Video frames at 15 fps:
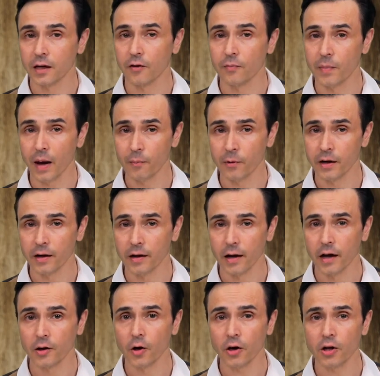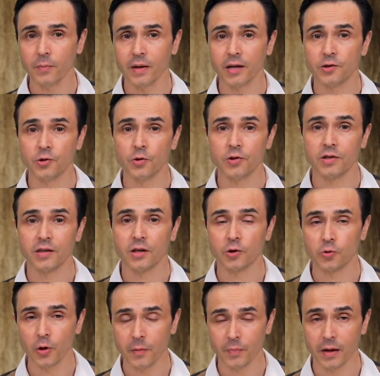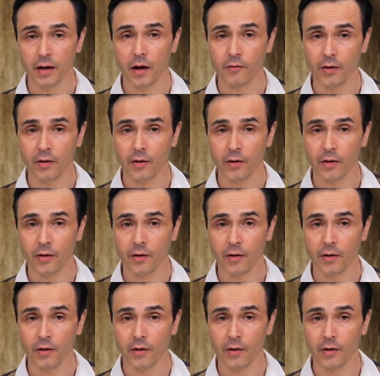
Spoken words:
of memory, curcumin is used in the treatment of